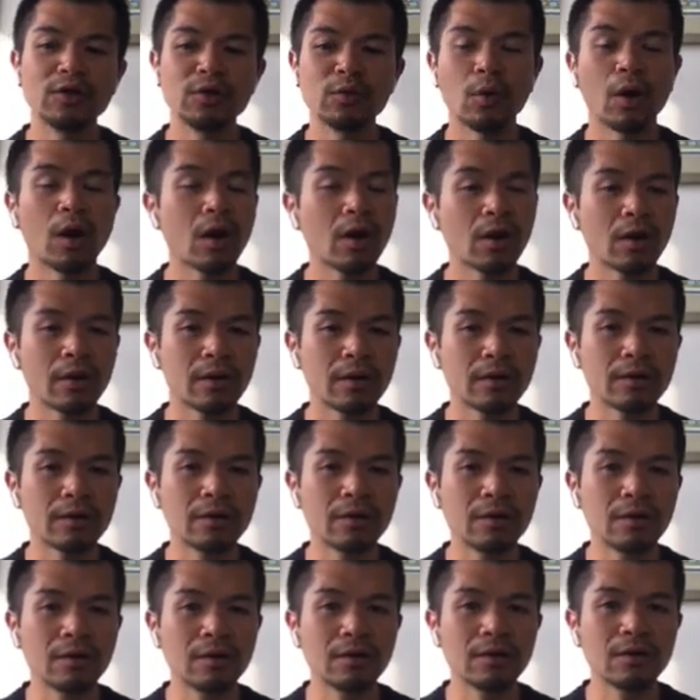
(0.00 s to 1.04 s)
you are
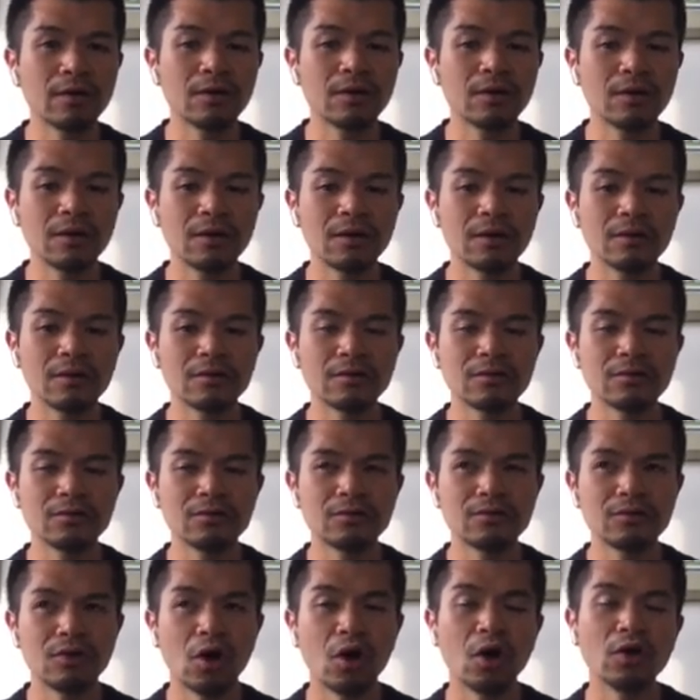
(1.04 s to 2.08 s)

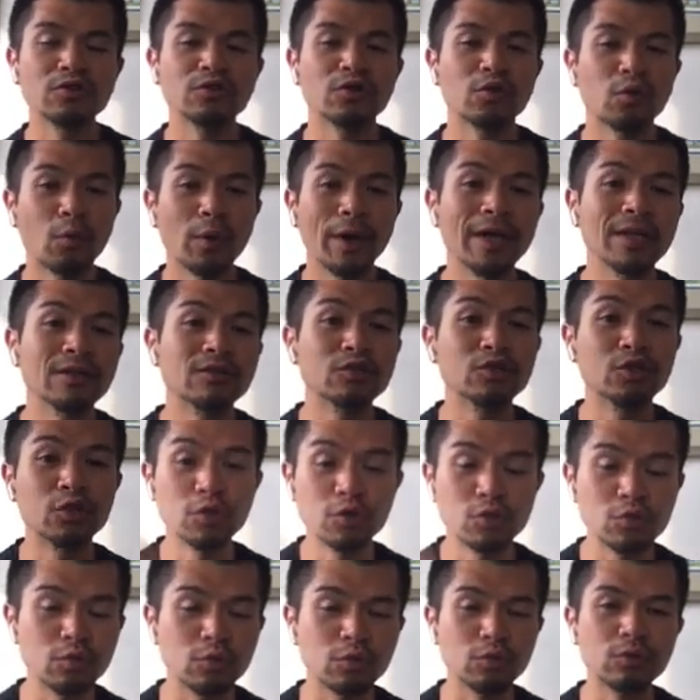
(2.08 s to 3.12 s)
on your way
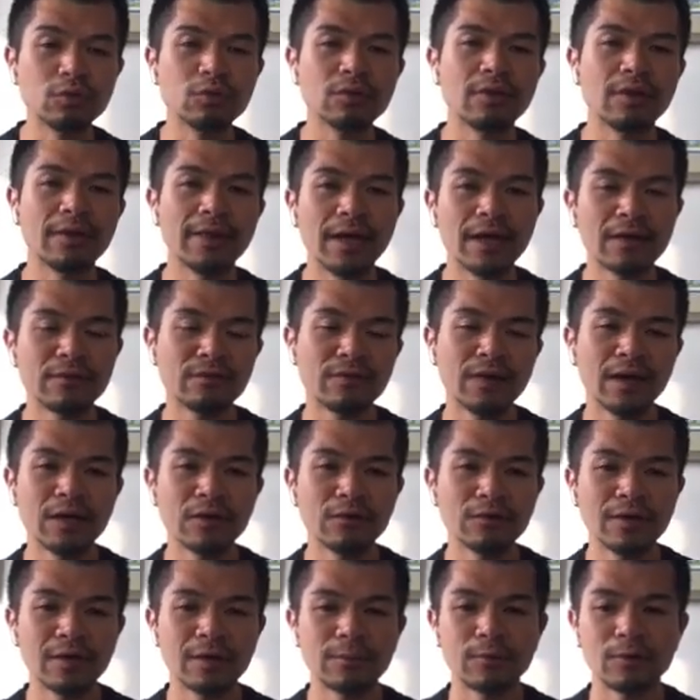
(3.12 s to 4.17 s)
to that
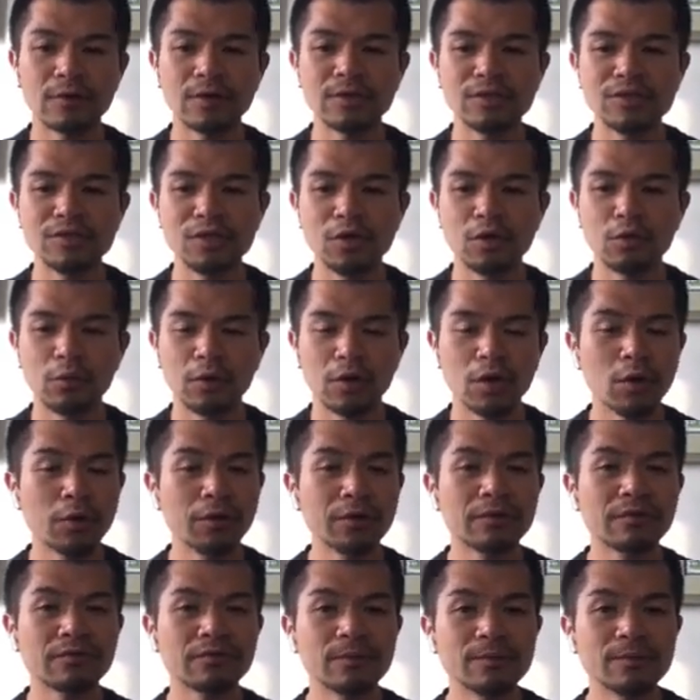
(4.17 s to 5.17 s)
final number. So we're going to,